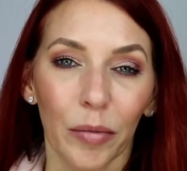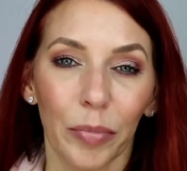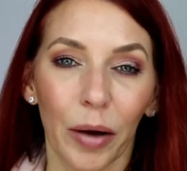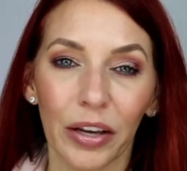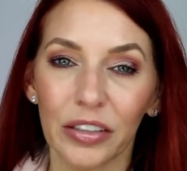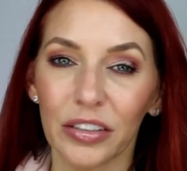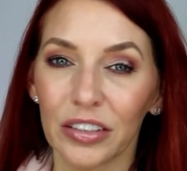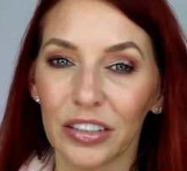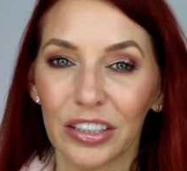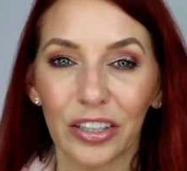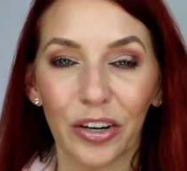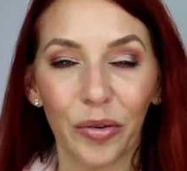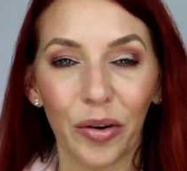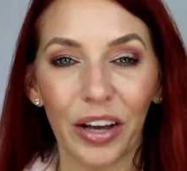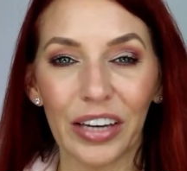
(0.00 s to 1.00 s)
But you
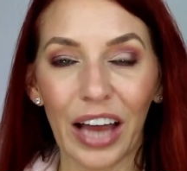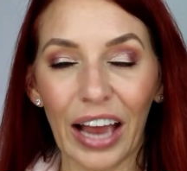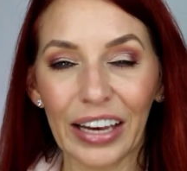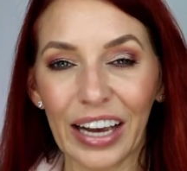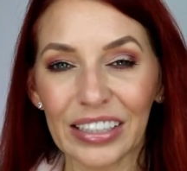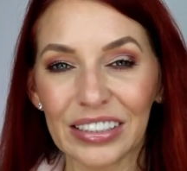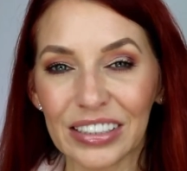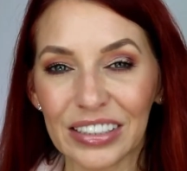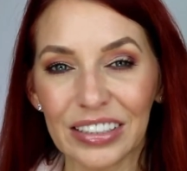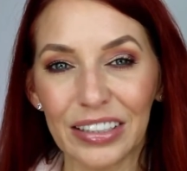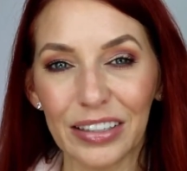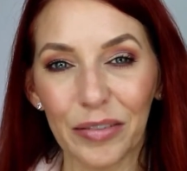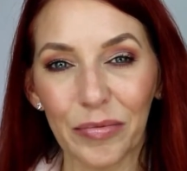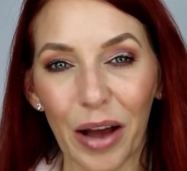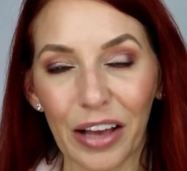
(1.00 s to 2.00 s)
know what? I got to see
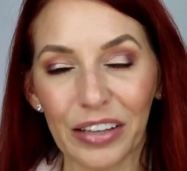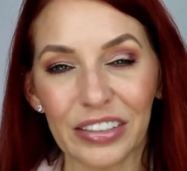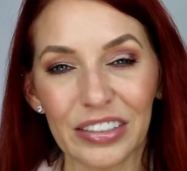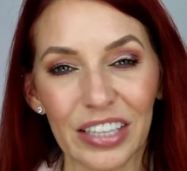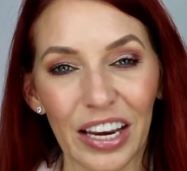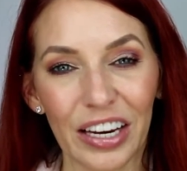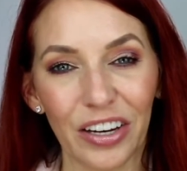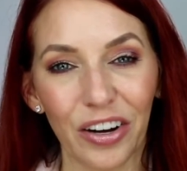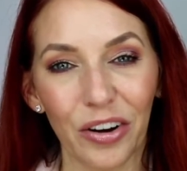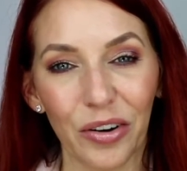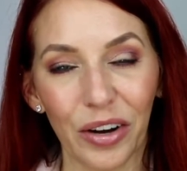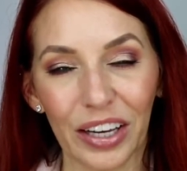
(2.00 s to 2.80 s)
him on Tango.